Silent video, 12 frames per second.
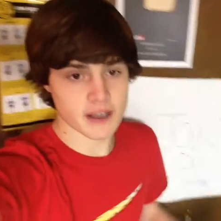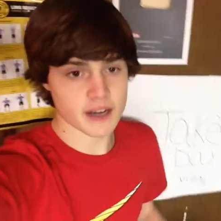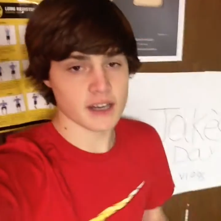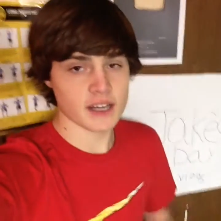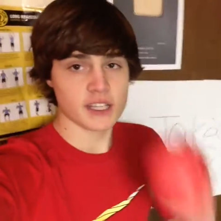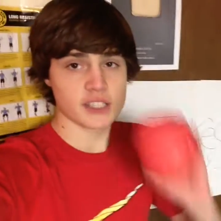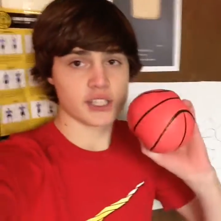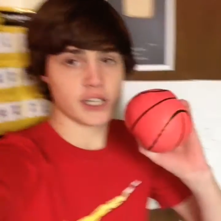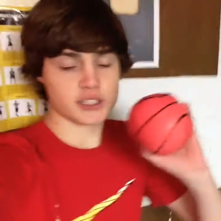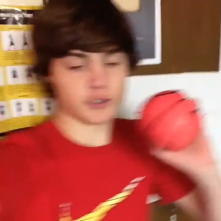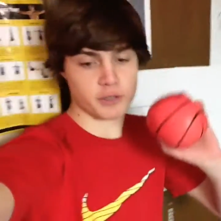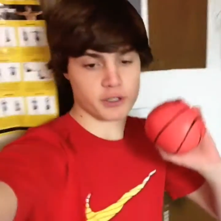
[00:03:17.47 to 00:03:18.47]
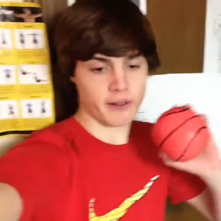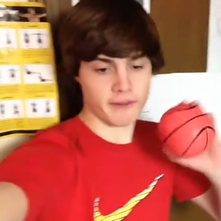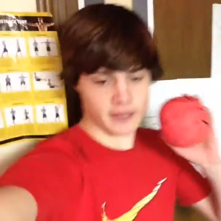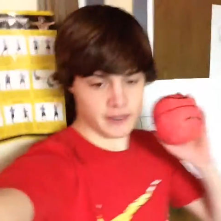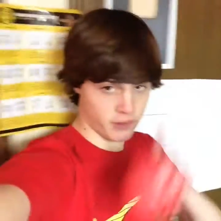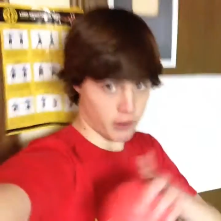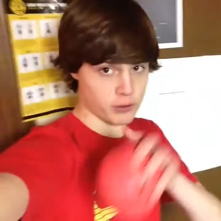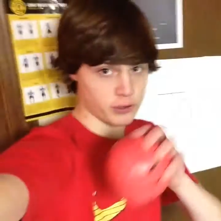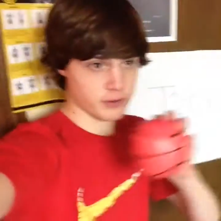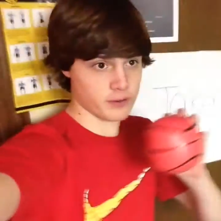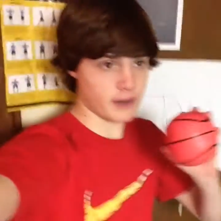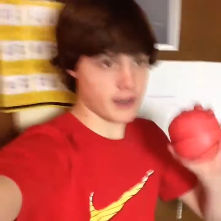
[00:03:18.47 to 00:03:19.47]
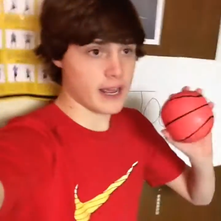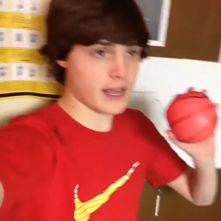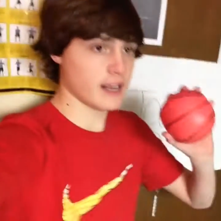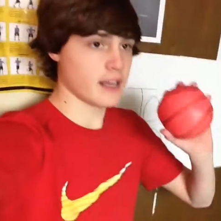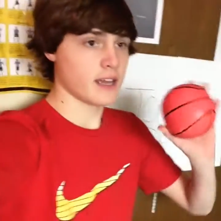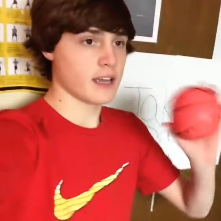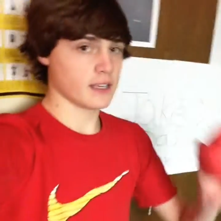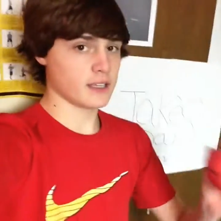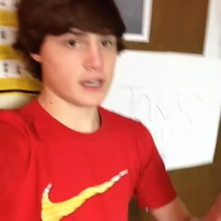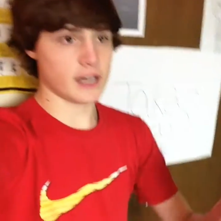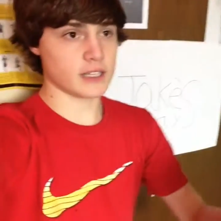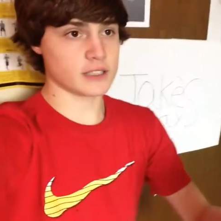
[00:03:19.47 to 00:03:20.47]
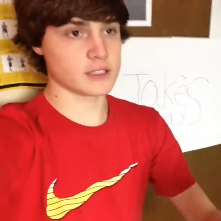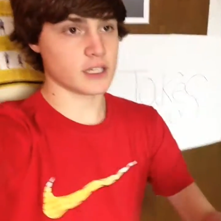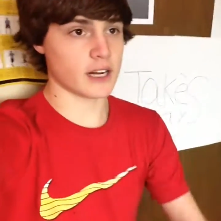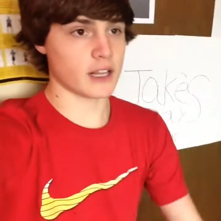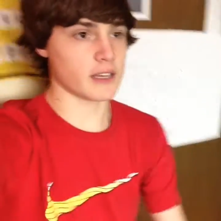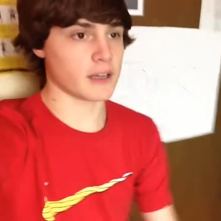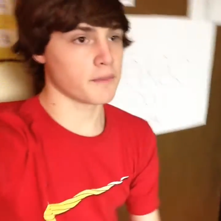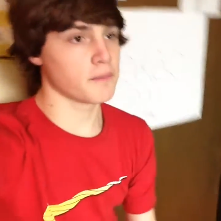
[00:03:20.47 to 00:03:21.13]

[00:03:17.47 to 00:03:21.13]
there. You gotta shoot with your left hand, vlog with your right hand. You gotta just gotta like